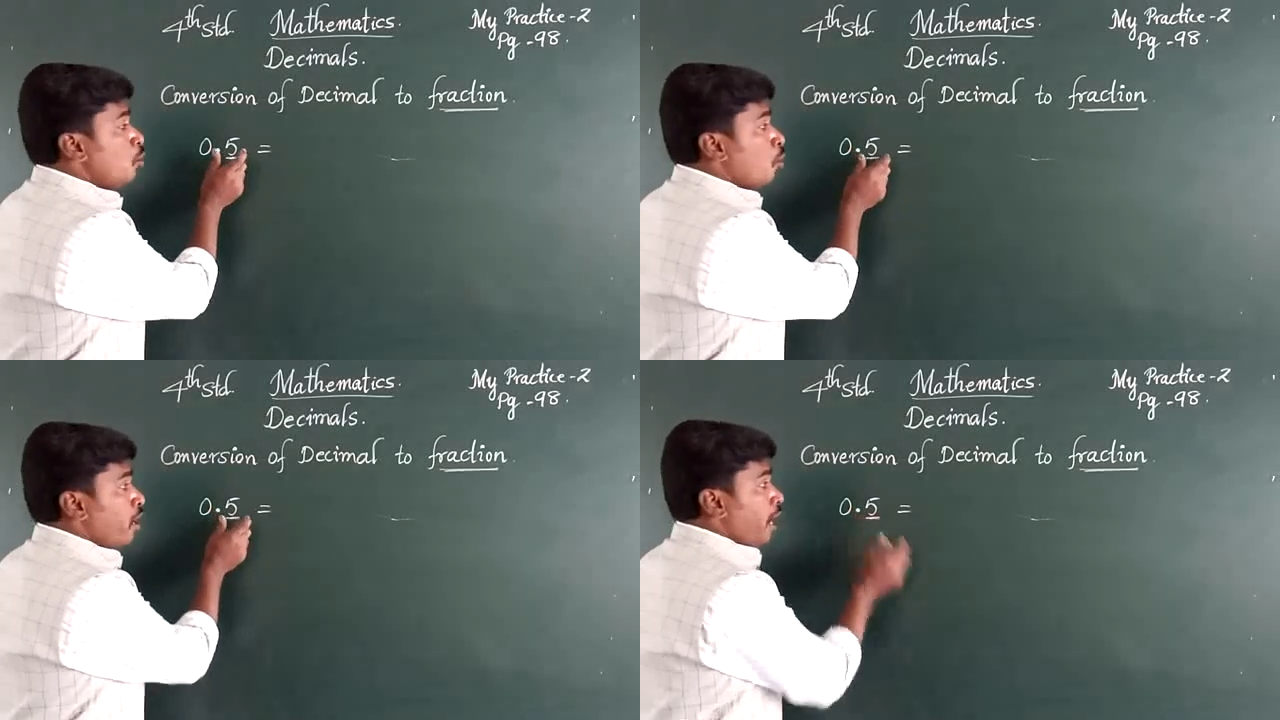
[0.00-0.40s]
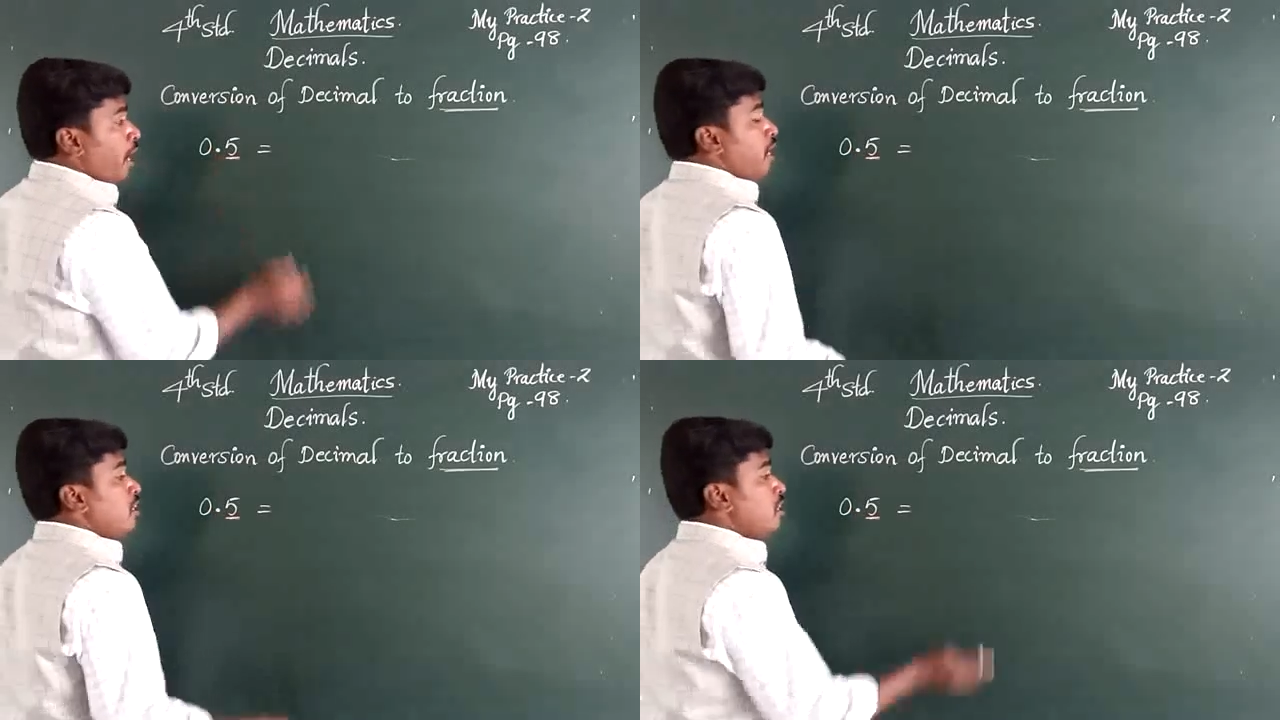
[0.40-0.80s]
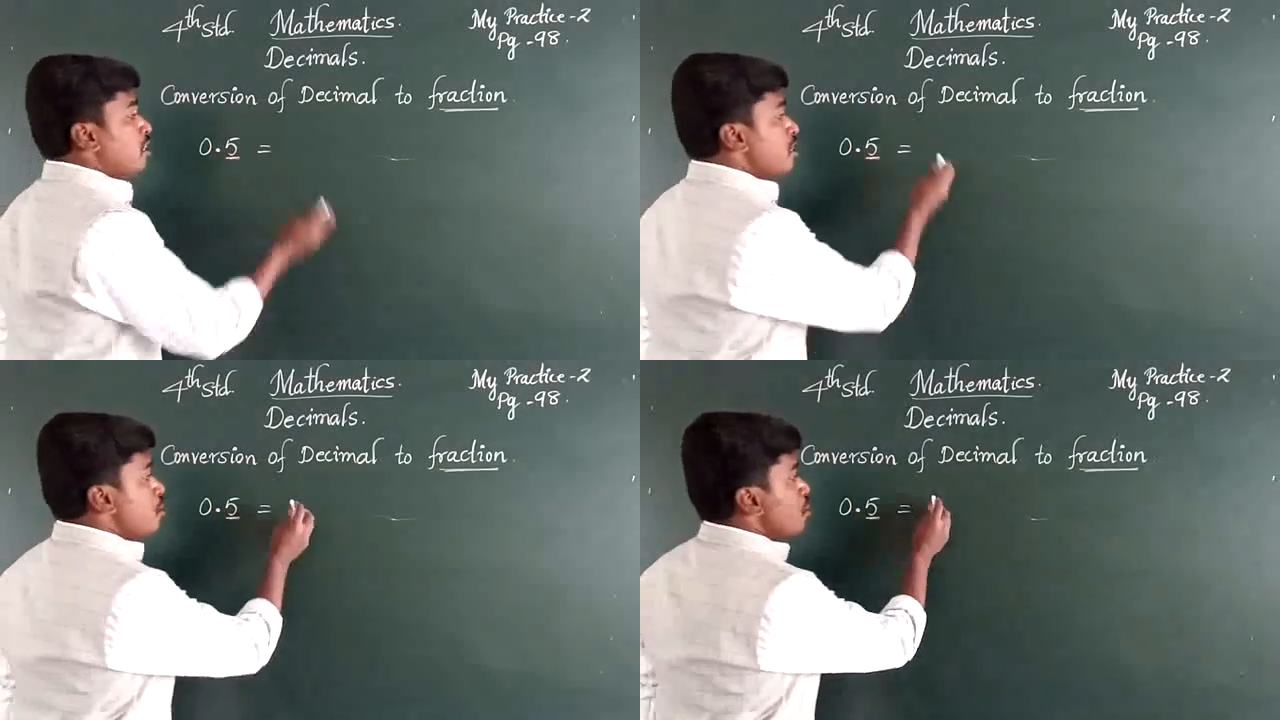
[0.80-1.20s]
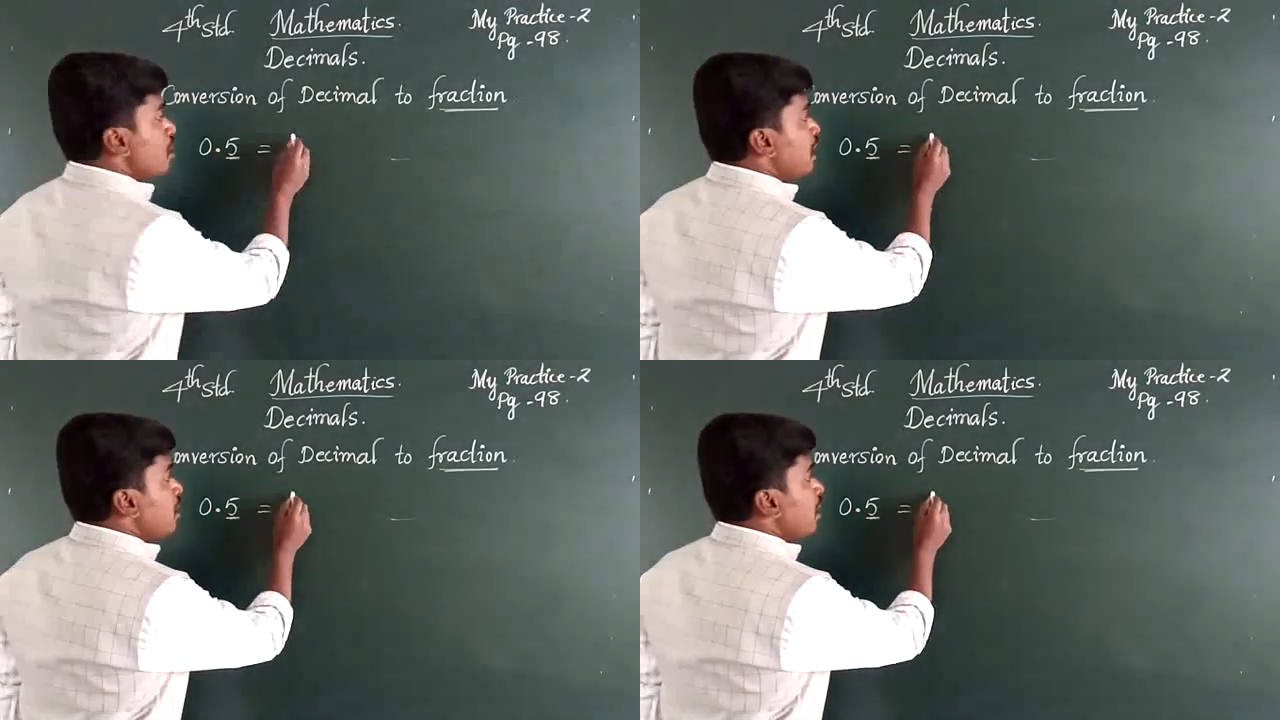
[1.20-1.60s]
You write
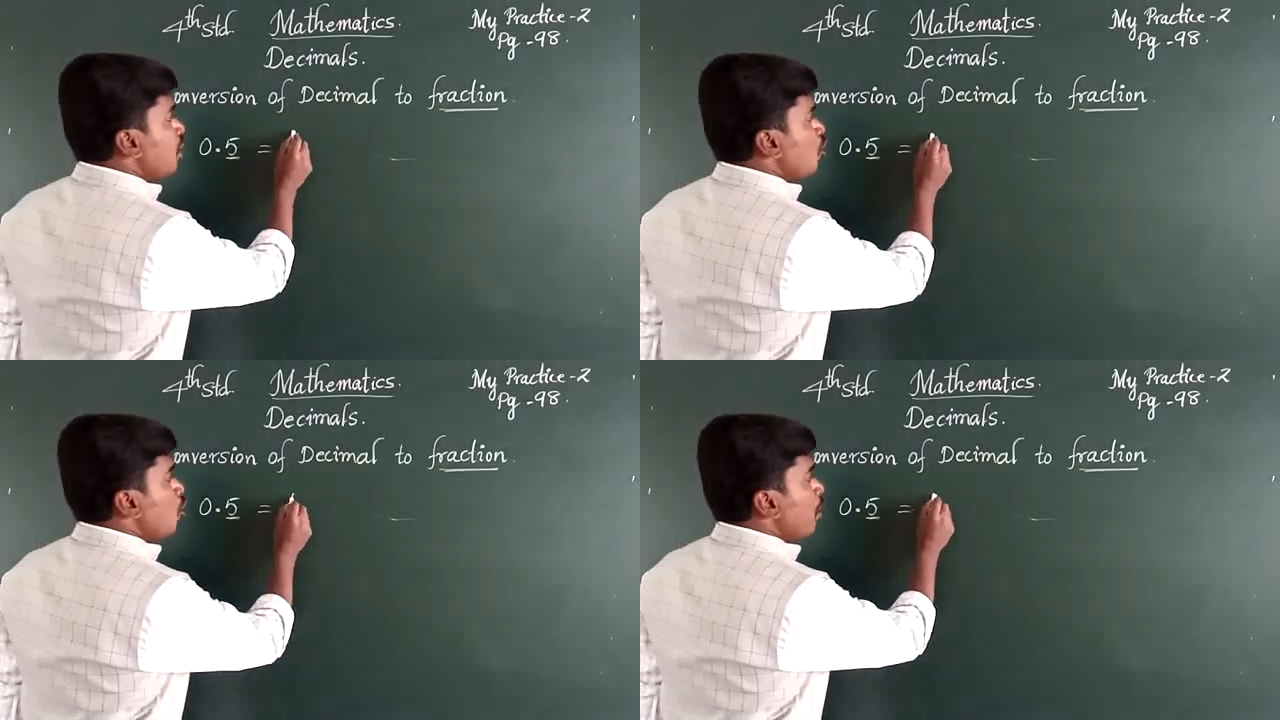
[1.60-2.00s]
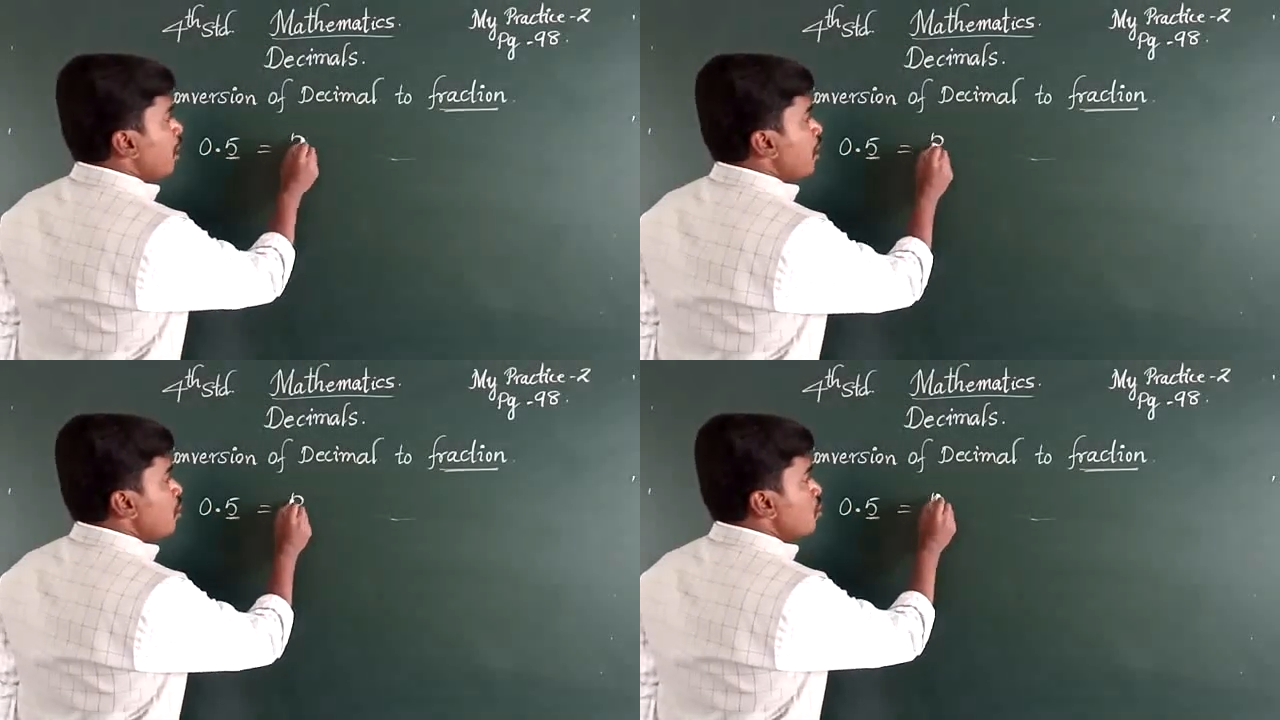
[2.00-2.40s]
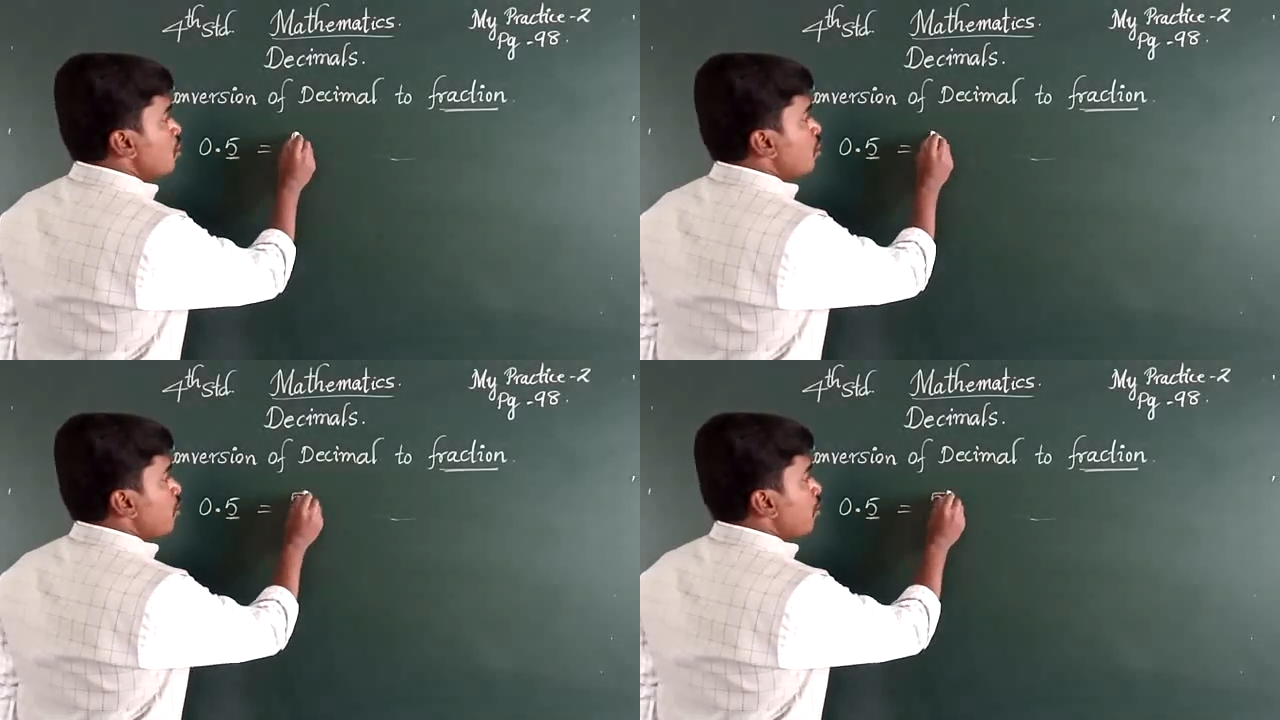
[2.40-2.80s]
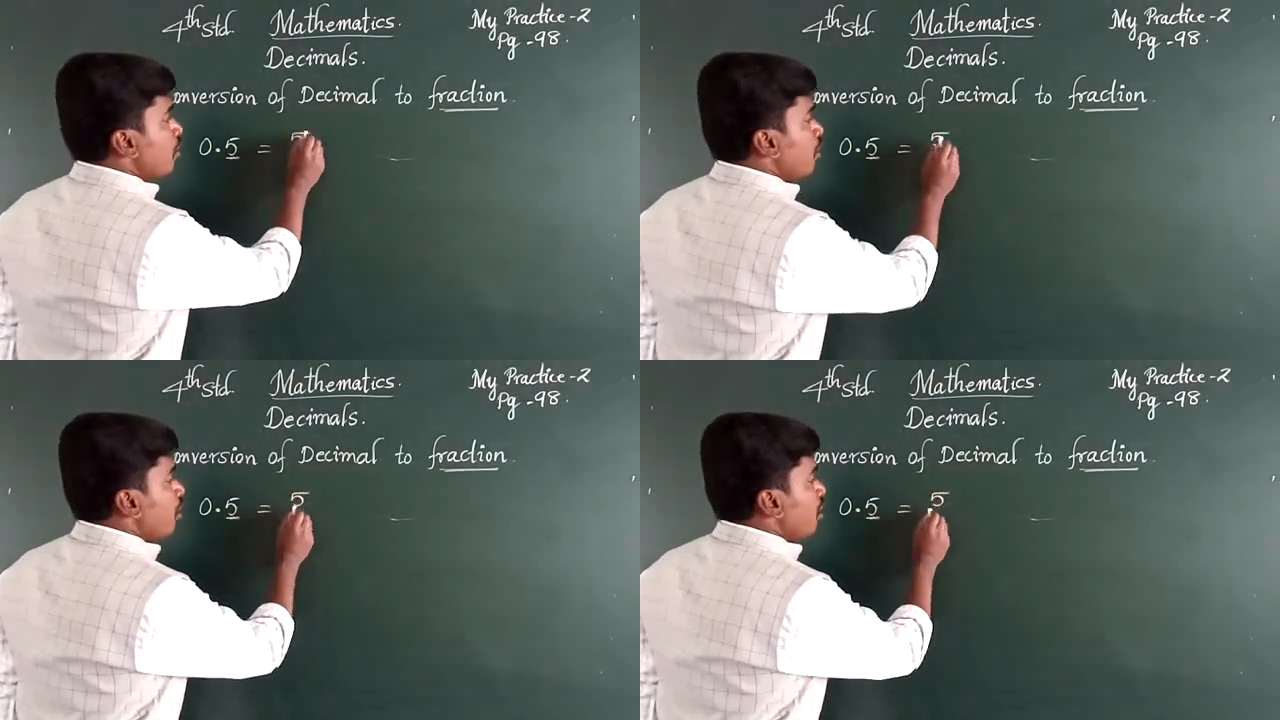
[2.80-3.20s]
that in the
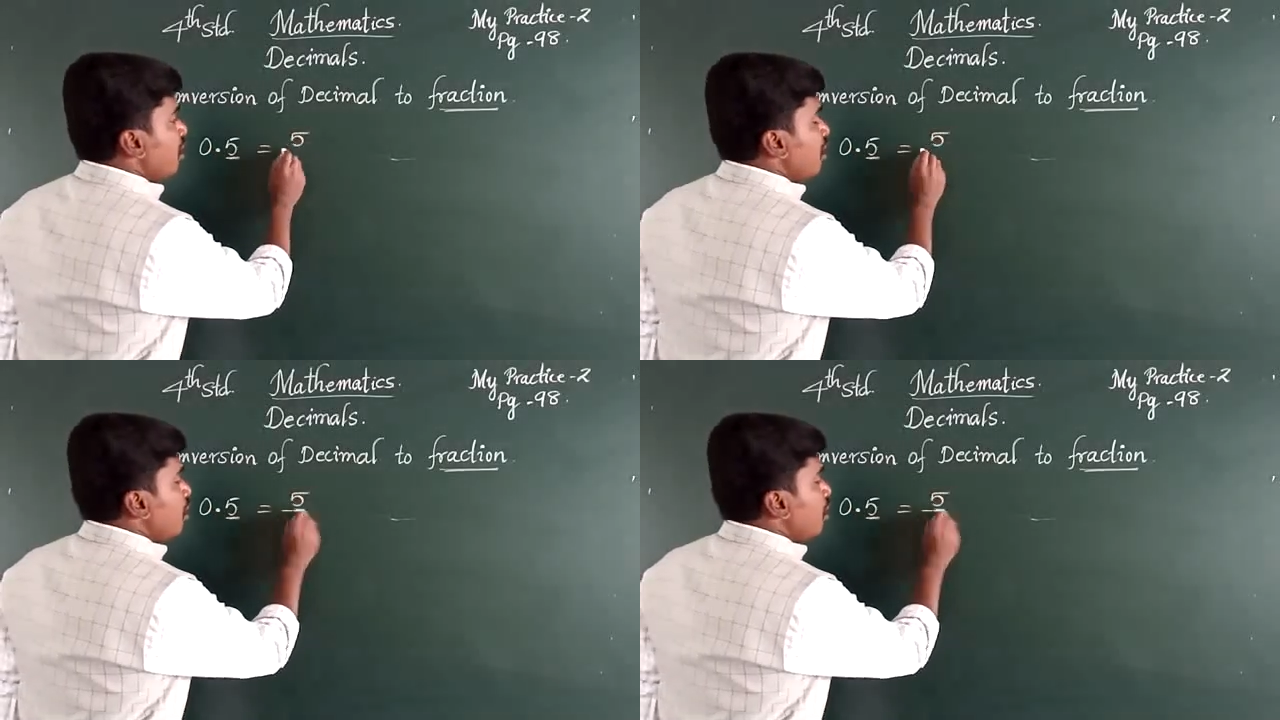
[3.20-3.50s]
numerator.